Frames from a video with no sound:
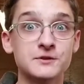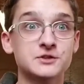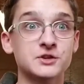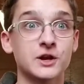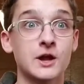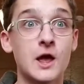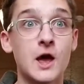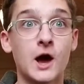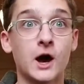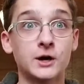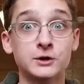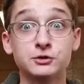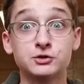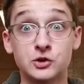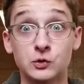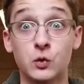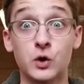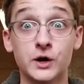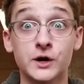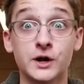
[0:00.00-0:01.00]
He's like, I
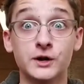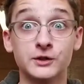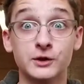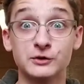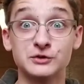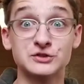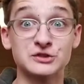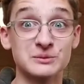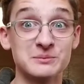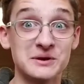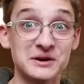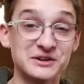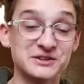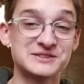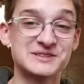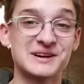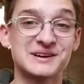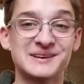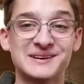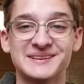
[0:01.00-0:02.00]
used to work on those in the
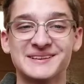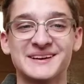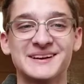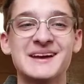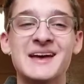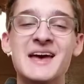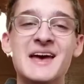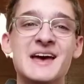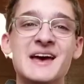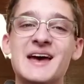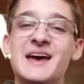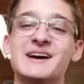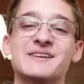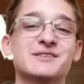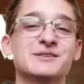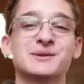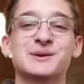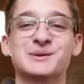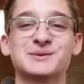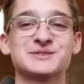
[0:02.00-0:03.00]
military. And
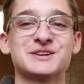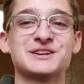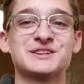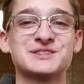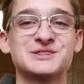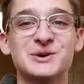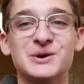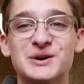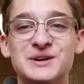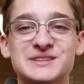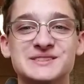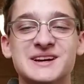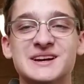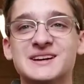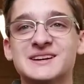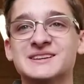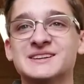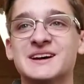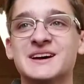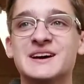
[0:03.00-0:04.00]
everybody was so
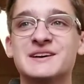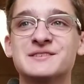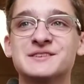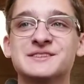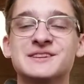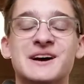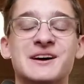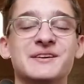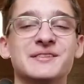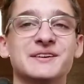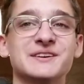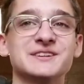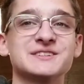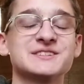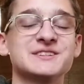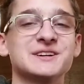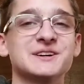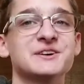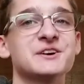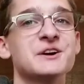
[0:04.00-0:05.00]
excited to have it down there.
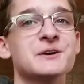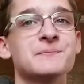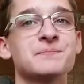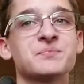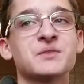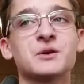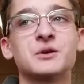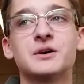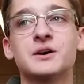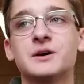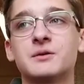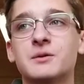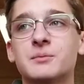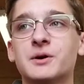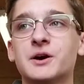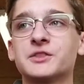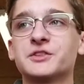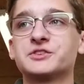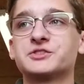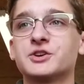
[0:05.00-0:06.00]
So we
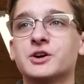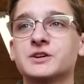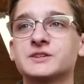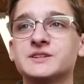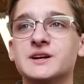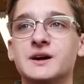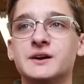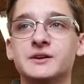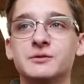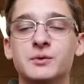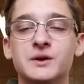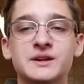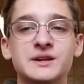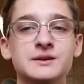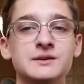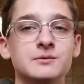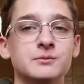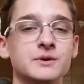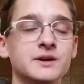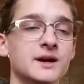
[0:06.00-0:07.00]
brought the truck down, and what
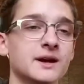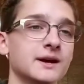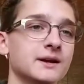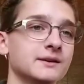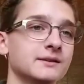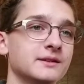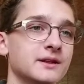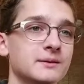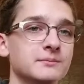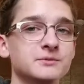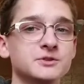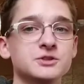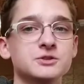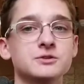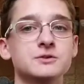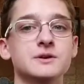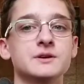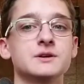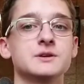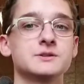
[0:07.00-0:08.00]
we had them
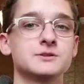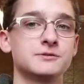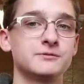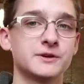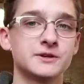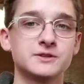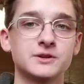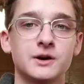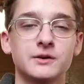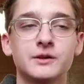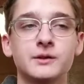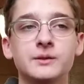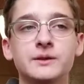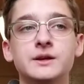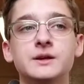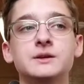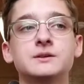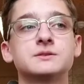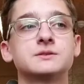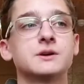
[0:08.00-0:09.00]
do is fix all the
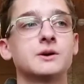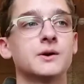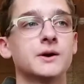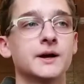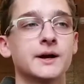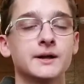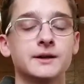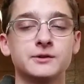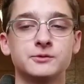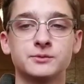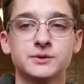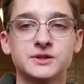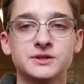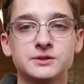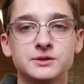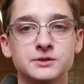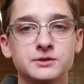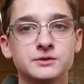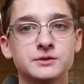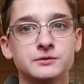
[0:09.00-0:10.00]
leaks, go ahead and
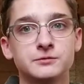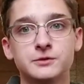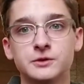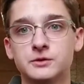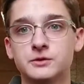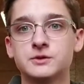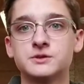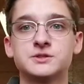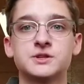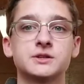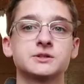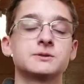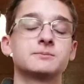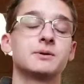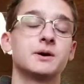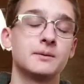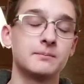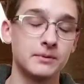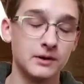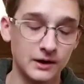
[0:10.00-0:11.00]
redo the fuel injector
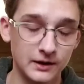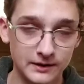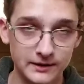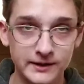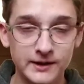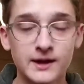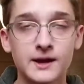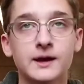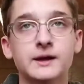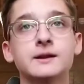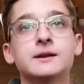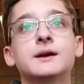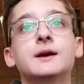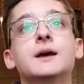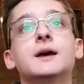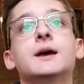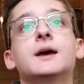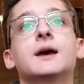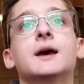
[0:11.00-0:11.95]
pump again.